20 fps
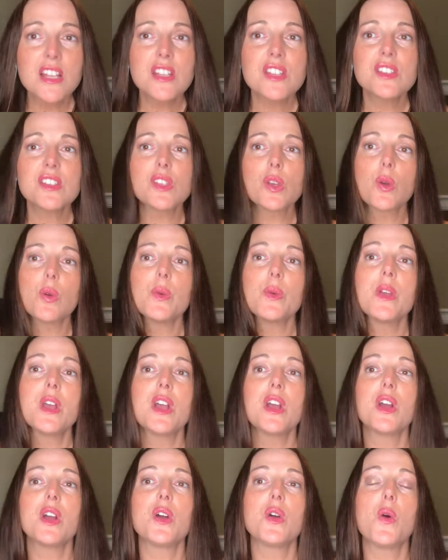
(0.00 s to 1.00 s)
So
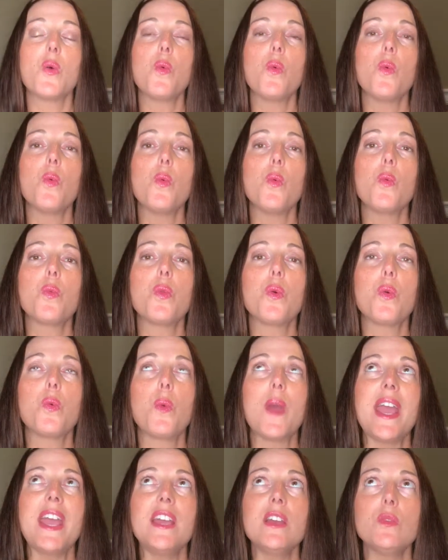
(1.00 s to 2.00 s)
the
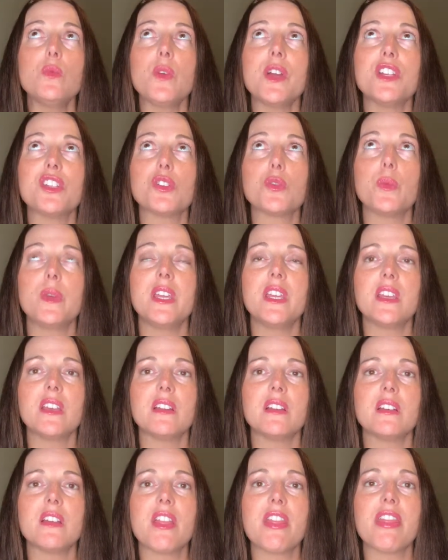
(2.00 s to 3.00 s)
way in which we
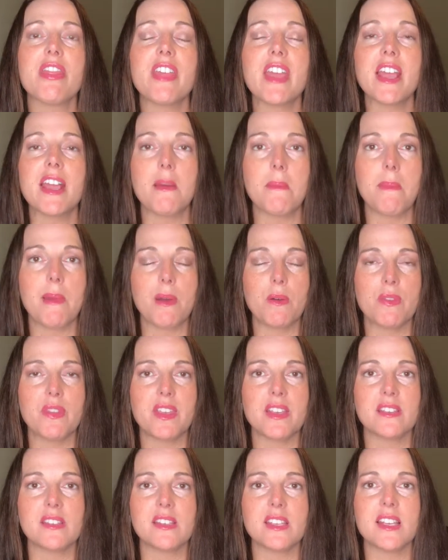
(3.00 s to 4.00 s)
can think about this